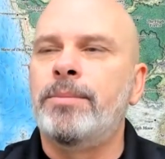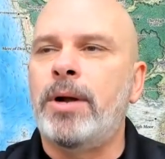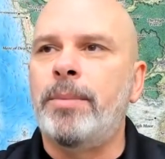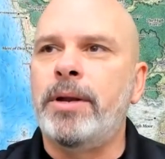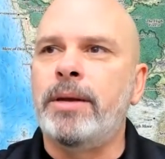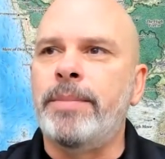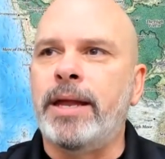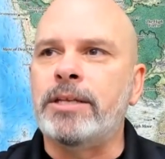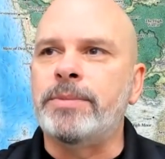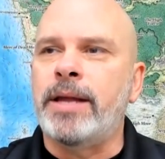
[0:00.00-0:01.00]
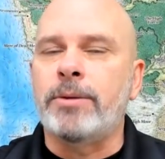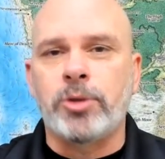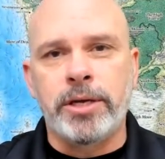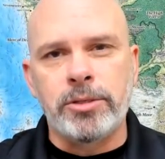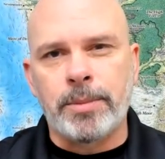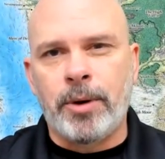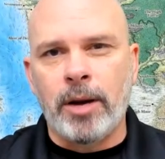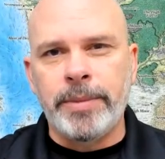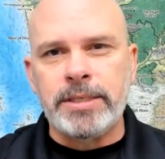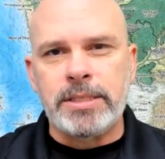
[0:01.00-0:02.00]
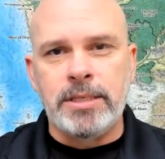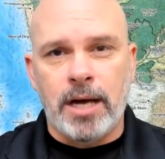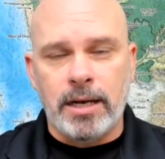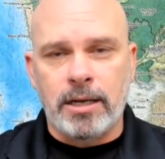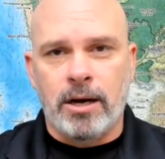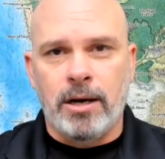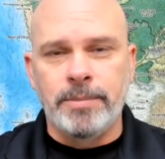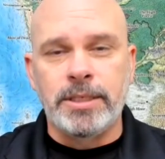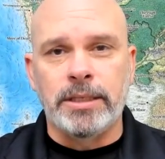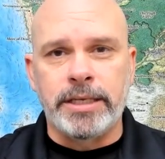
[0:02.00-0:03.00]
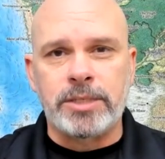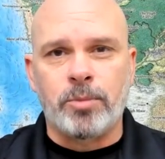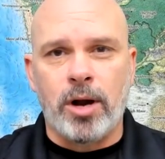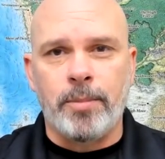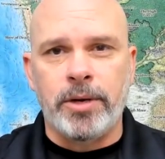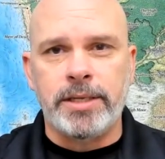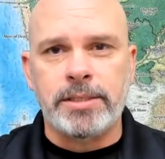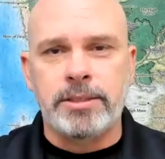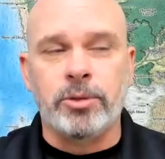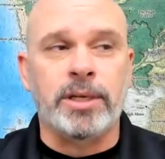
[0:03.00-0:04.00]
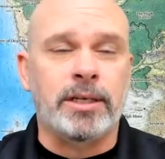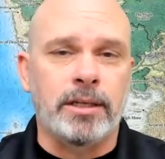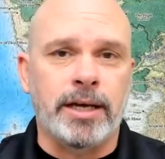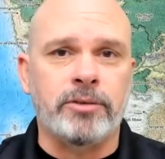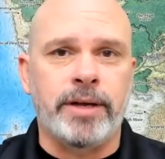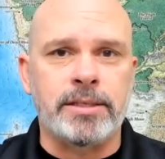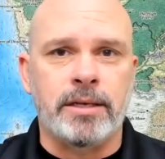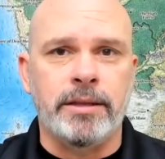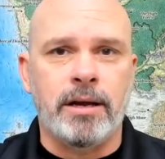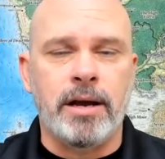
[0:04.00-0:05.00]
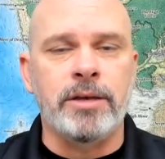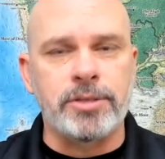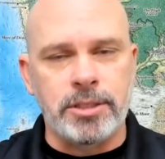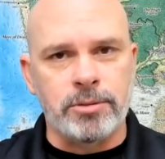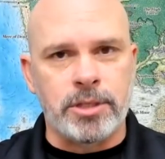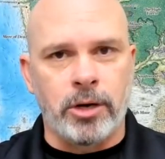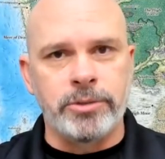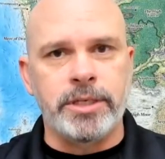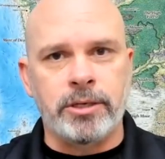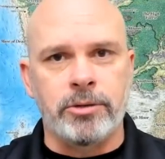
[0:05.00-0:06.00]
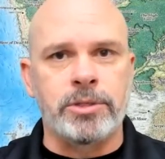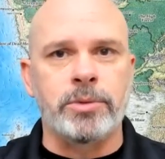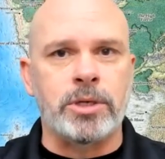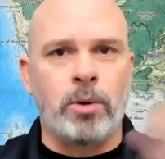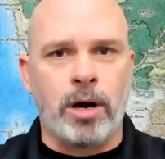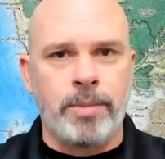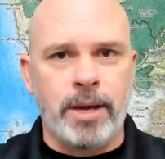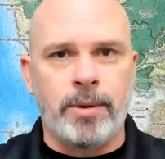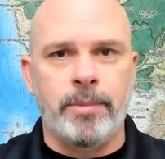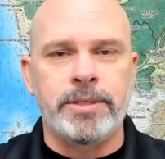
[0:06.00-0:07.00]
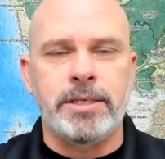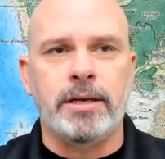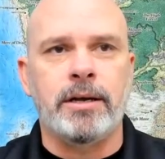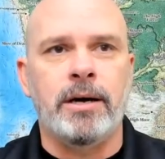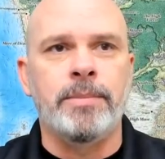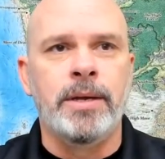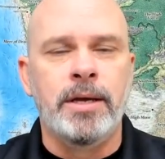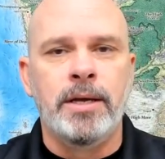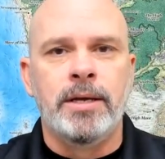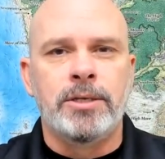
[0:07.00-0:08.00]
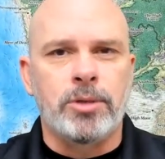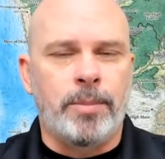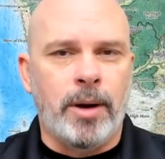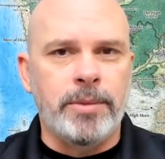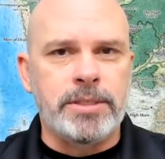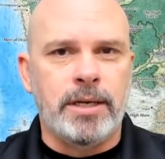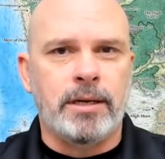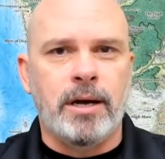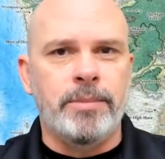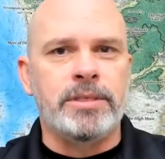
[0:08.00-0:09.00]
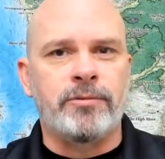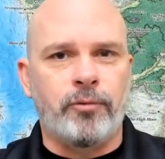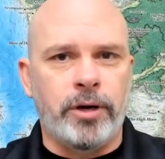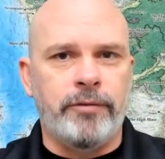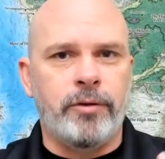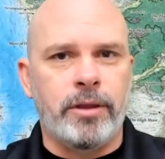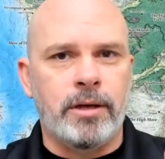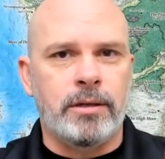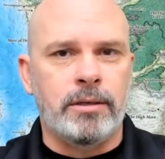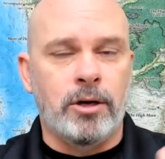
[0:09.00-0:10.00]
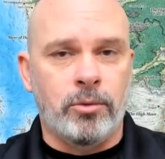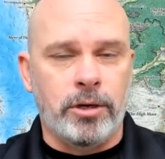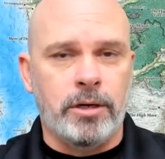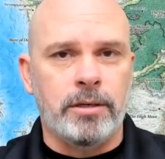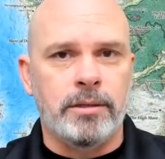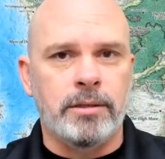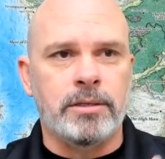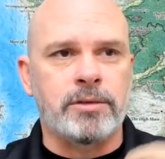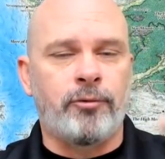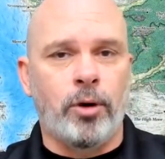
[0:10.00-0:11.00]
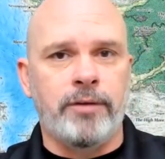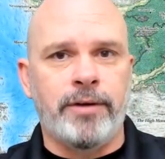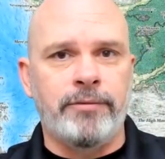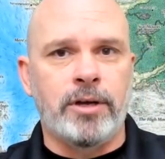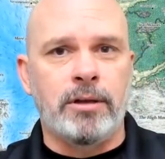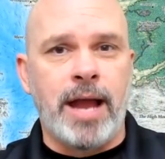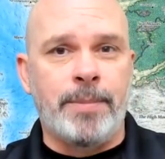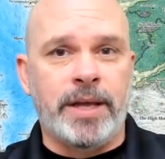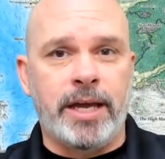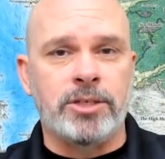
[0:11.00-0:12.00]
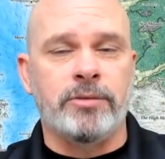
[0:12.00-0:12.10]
Property management apps. So I use apartments.com to list properties. You can collect rents on there. I used to use Cozy. Cozy was acquired by apartments.com. So apartments.com is free for the owner there's a $45 application